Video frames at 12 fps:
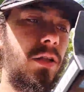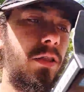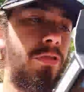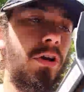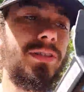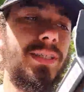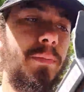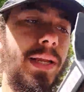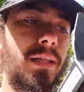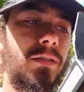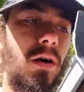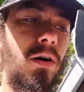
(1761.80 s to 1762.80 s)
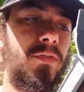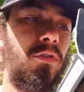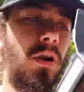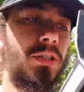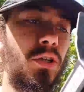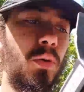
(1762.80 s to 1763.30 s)
30 minutes after
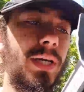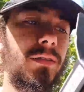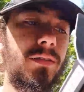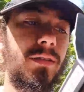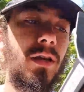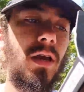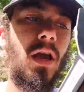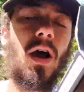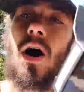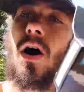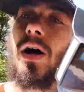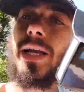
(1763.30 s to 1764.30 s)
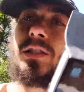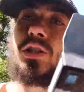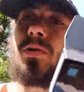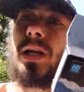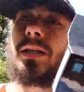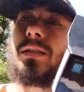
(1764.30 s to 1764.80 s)
I do it, I can
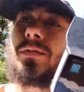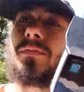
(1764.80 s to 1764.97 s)
drink it.